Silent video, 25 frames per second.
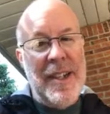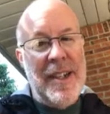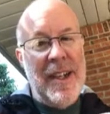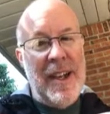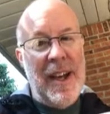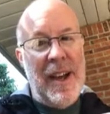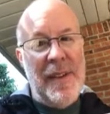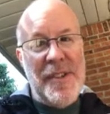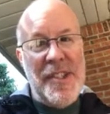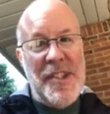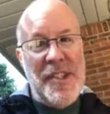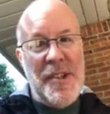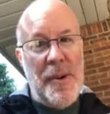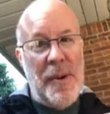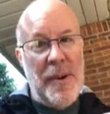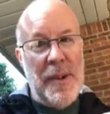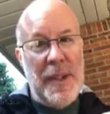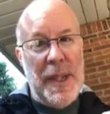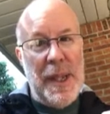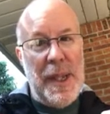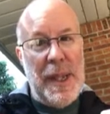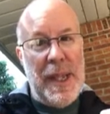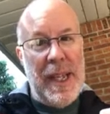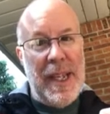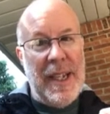of certain
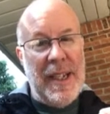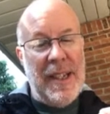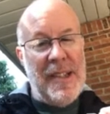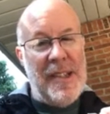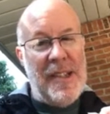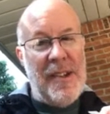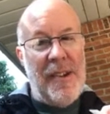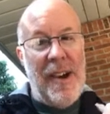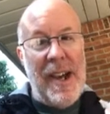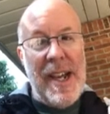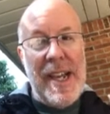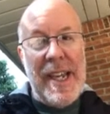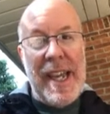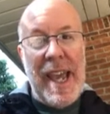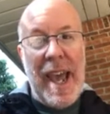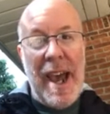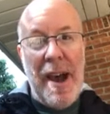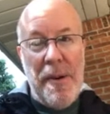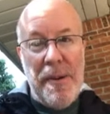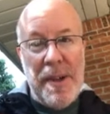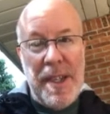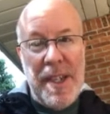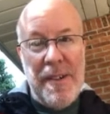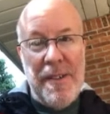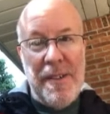things, like
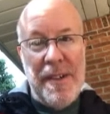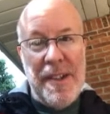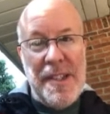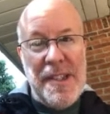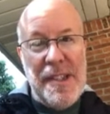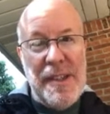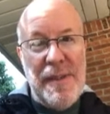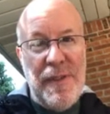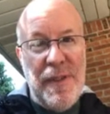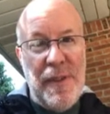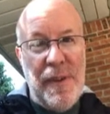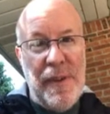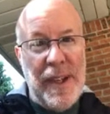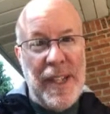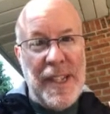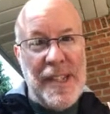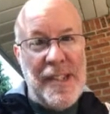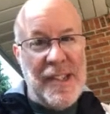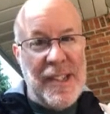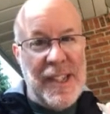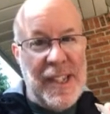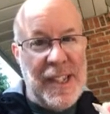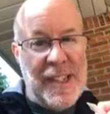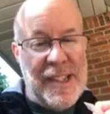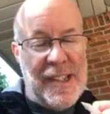calculus, for
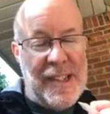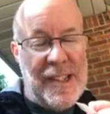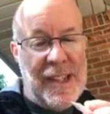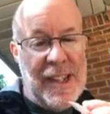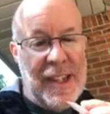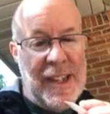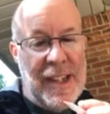instance.